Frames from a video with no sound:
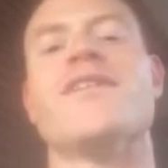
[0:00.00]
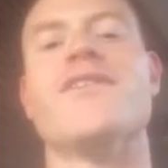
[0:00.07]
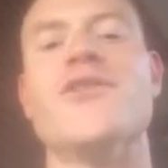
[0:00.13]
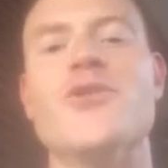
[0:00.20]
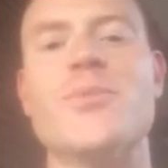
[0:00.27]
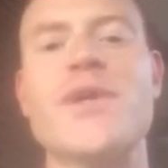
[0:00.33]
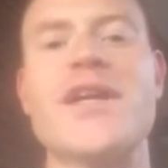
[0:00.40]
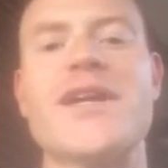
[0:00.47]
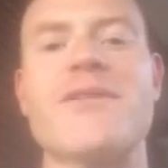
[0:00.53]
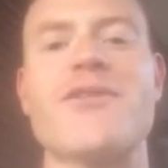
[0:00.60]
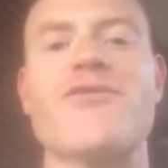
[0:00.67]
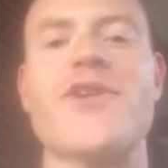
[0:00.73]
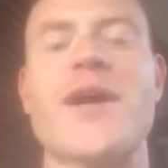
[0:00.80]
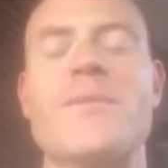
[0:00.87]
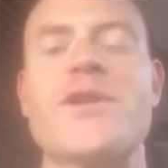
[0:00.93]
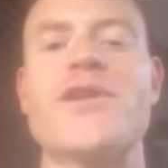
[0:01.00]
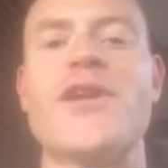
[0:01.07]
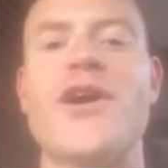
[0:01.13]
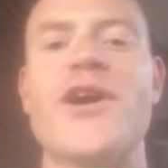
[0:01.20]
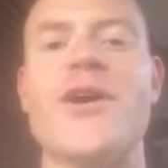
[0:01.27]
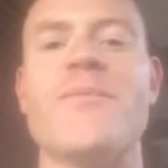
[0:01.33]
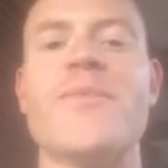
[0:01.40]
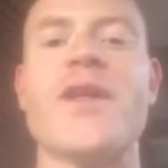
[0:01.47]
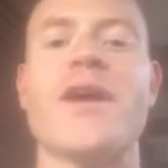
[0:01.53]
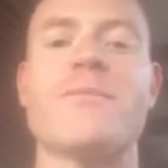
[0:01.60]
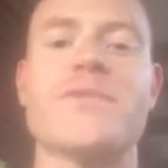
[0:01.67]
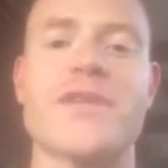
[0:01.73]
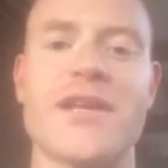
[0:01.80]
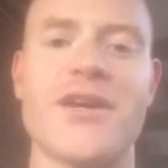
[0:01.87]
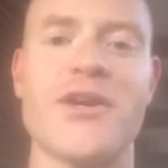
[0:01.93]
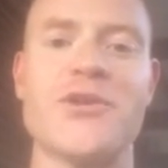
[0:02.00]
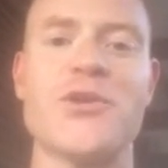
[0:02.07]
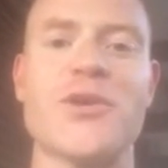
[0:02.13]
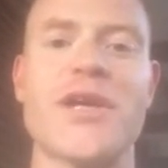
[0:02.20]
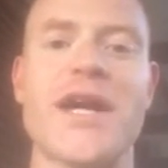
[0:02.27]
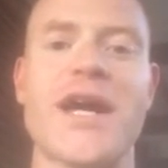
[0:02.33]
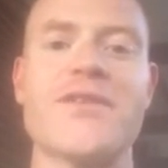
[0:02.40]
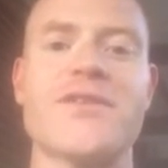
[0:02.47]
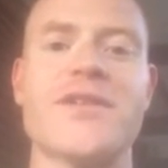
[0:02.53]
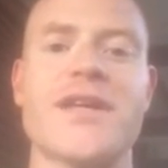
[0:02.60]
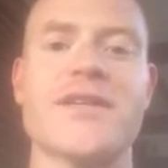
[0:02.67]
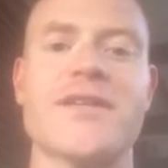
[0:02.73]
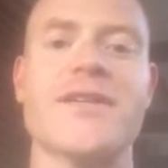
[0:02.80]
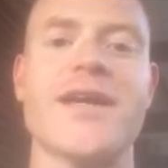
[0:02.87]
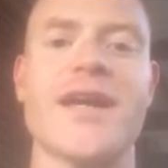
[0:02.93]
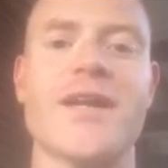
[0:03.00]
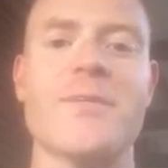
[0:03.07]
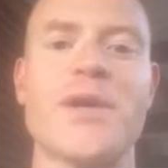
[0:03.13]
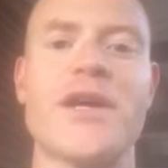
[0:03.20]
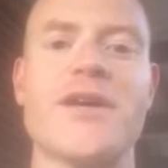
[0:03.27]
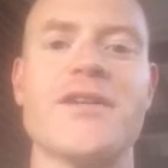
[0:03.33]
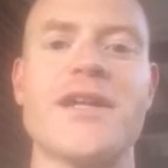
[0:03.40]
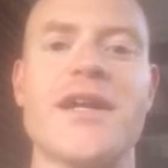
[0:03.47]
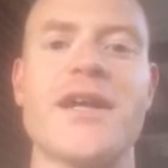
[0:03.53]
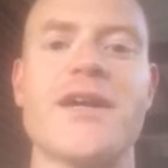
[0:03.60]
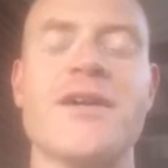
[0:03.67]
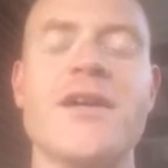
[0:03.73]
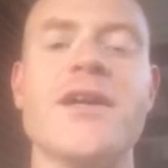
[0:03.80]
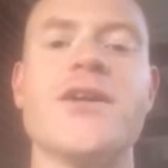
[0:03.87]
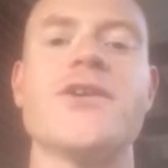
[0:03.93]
New Beginnings Family Law, daring you guys to take the Teddy Bear Dare.